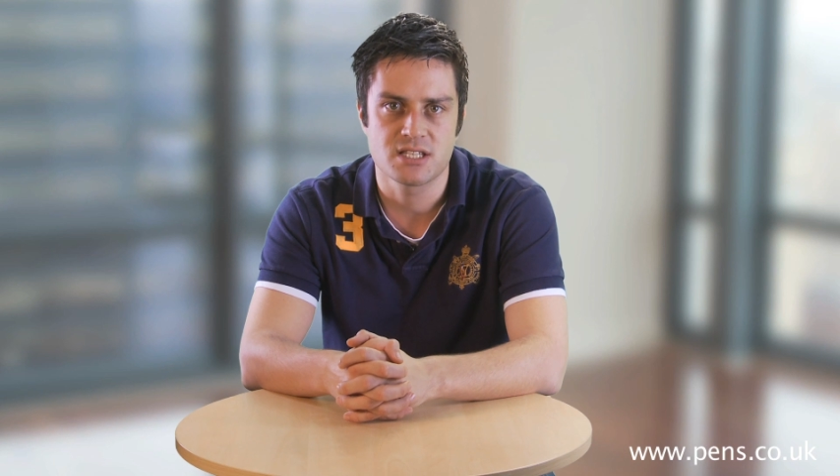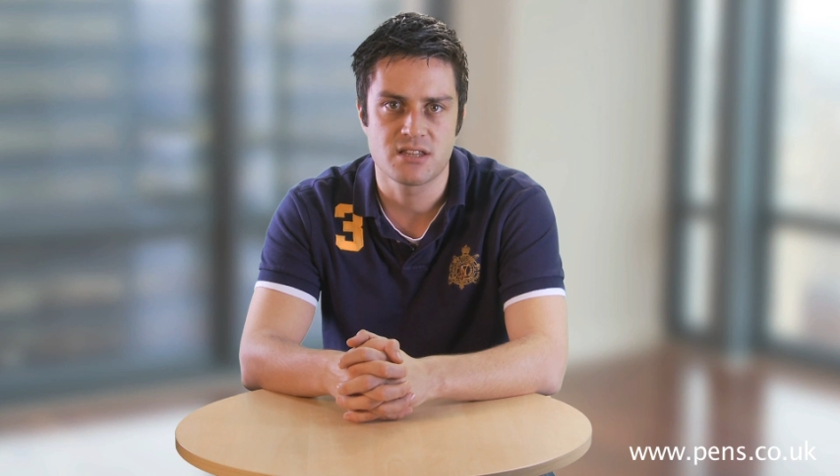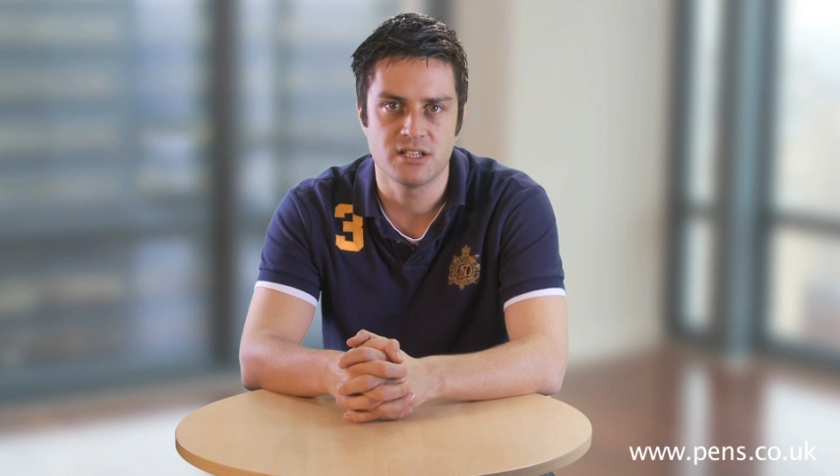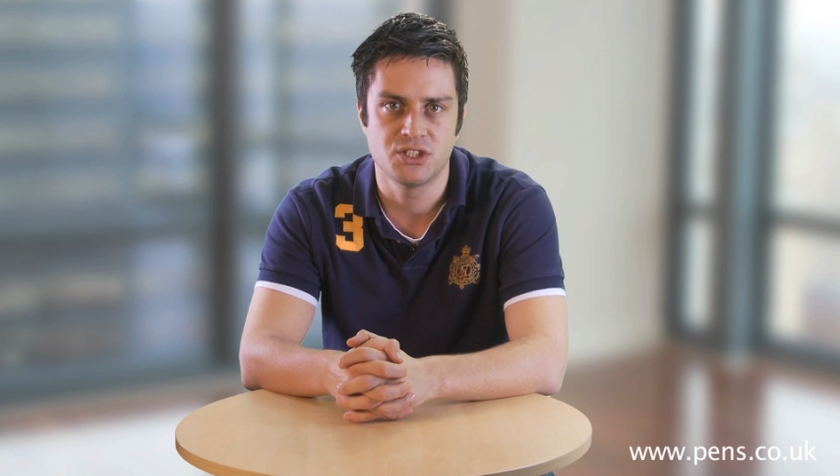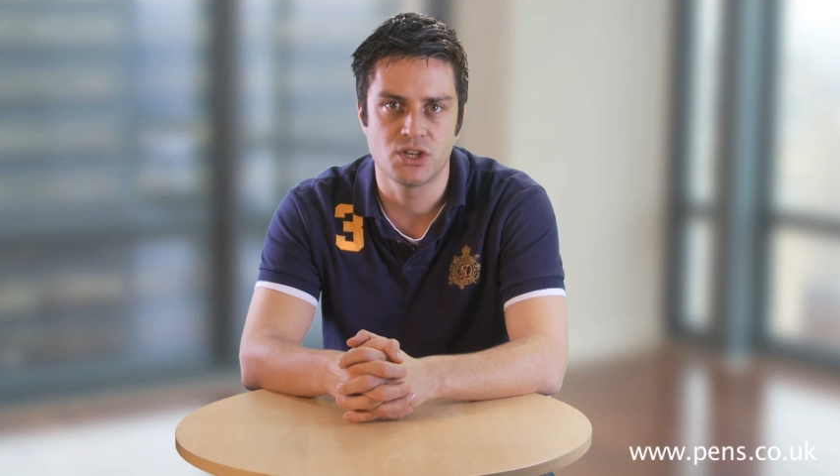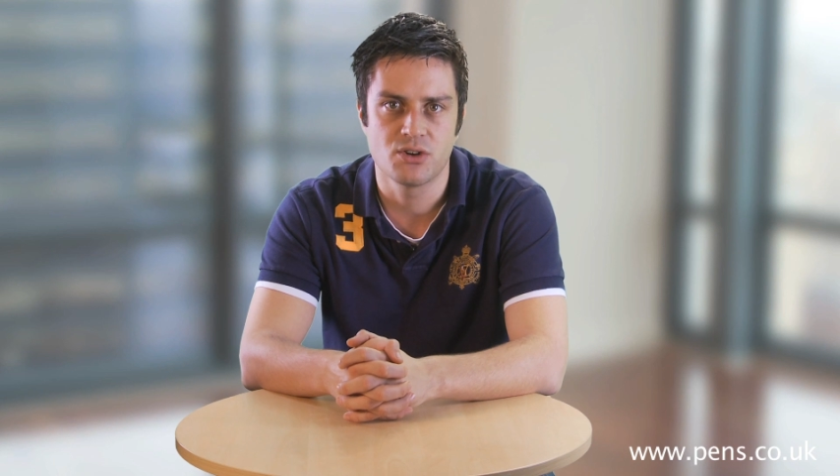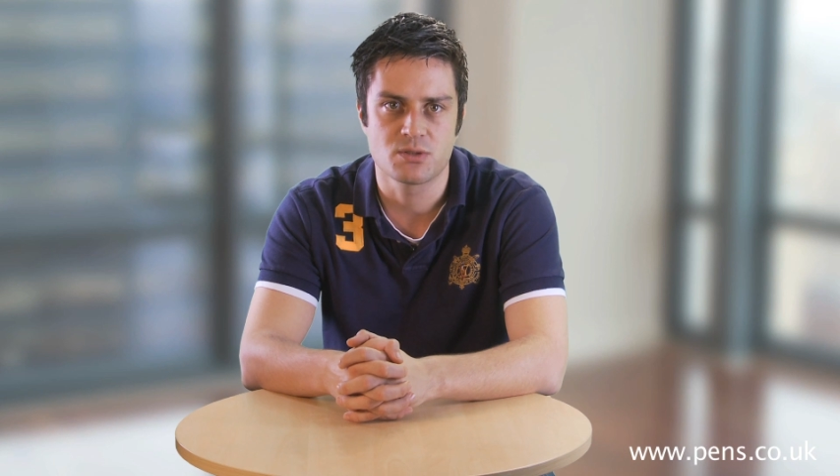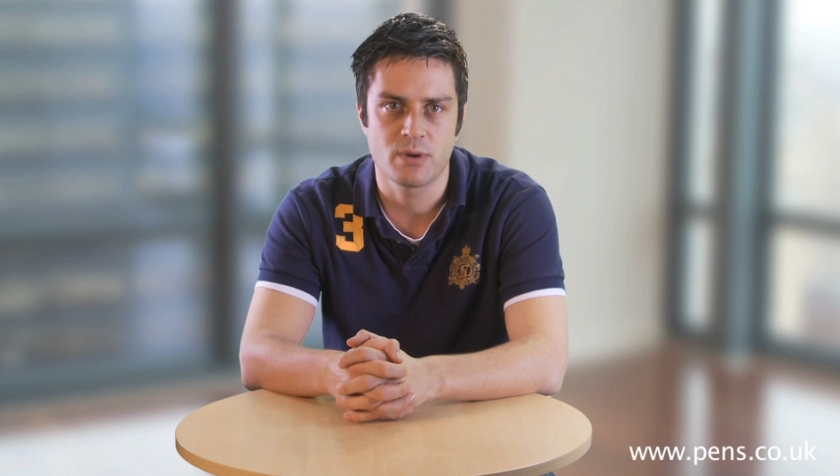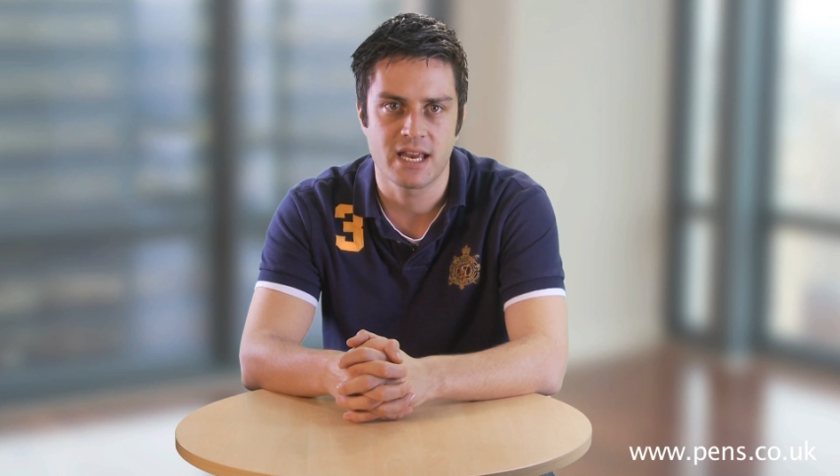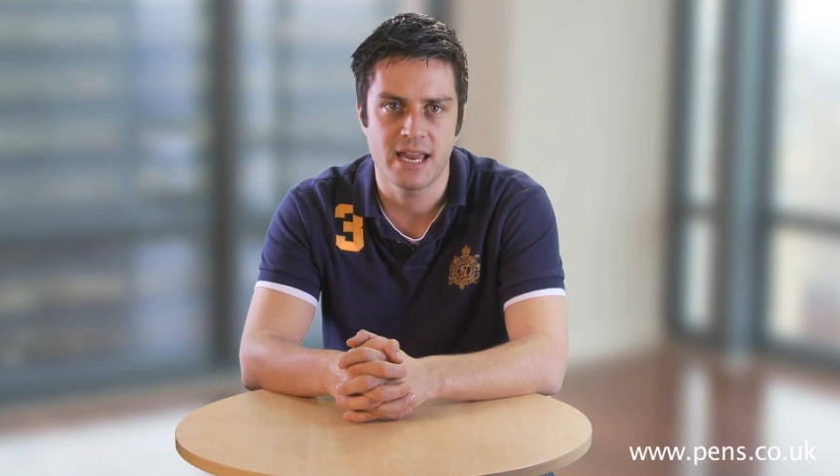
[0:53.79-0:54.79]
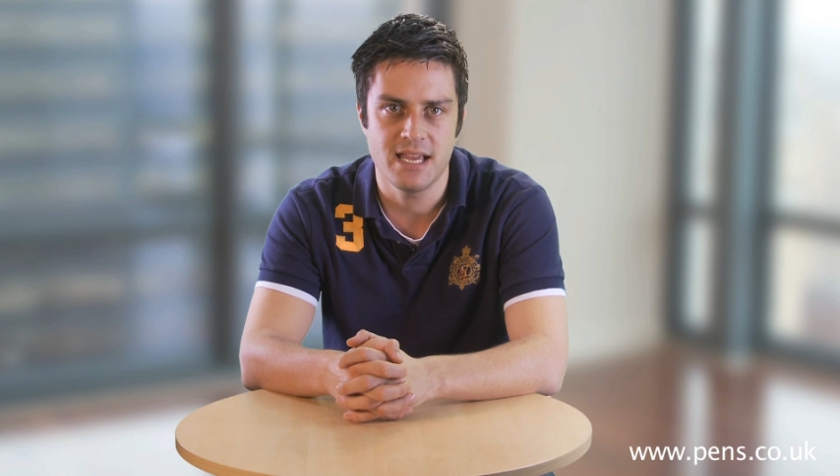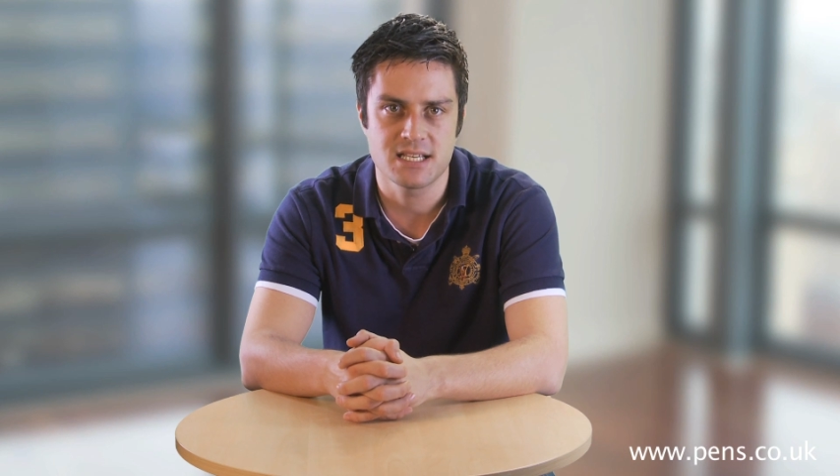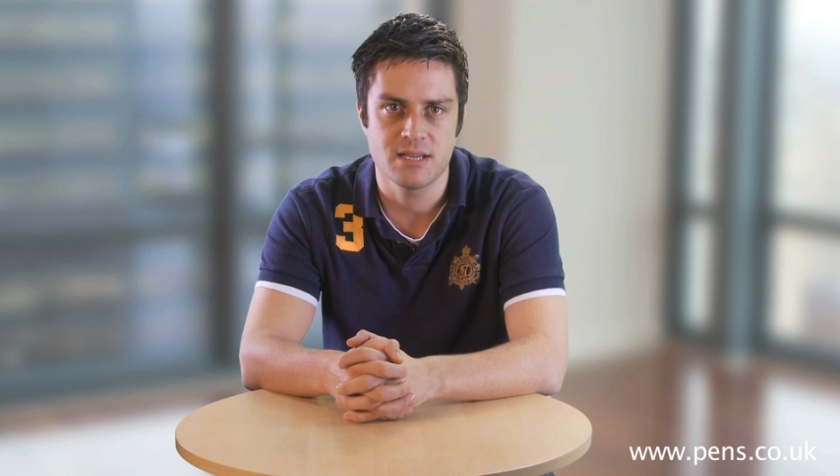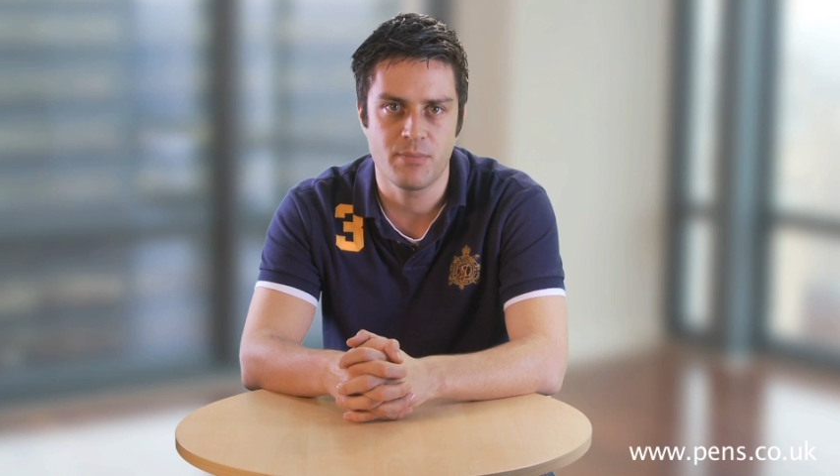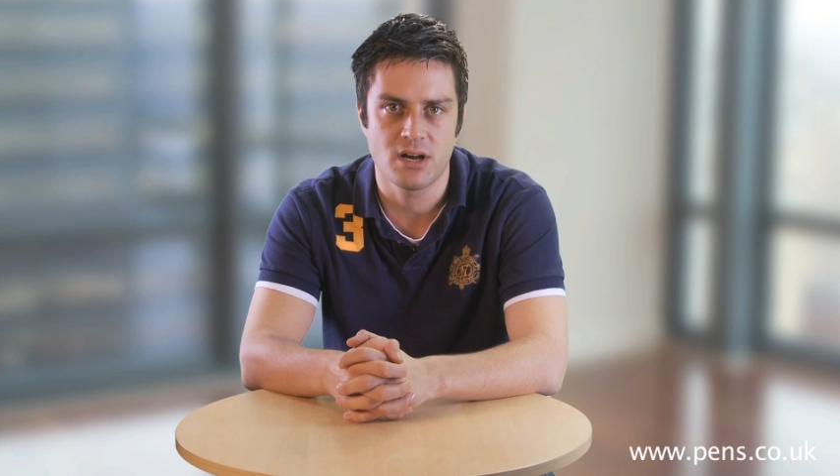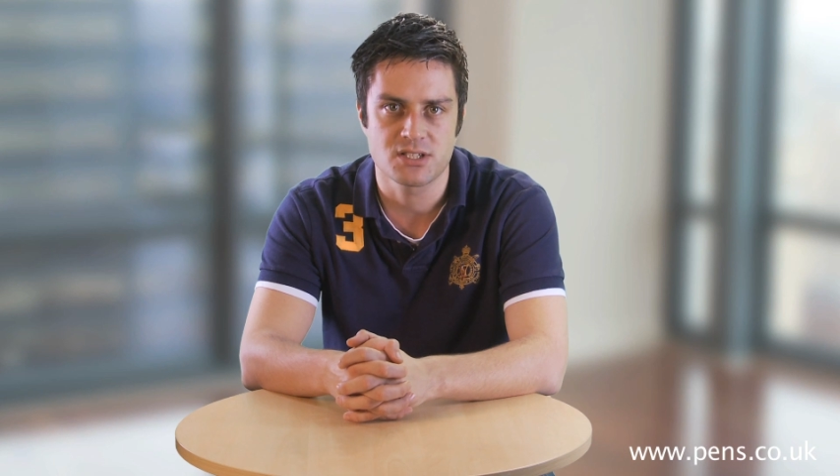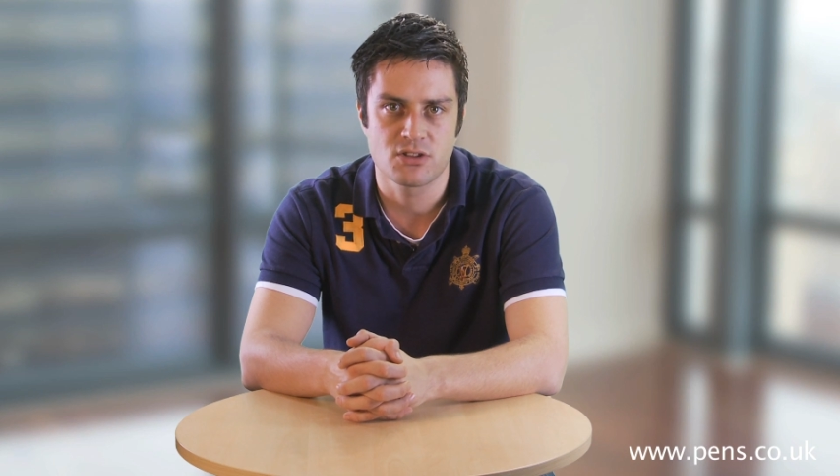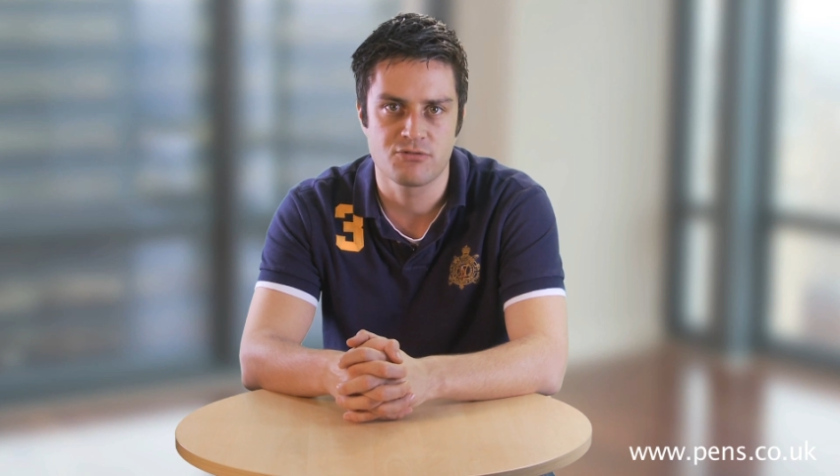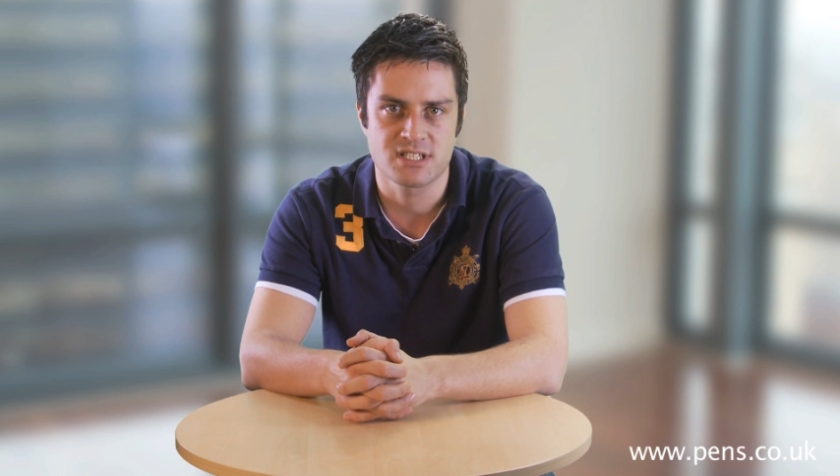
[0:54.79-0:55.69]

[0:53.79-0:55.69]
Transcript: that ensures we can easily pass on the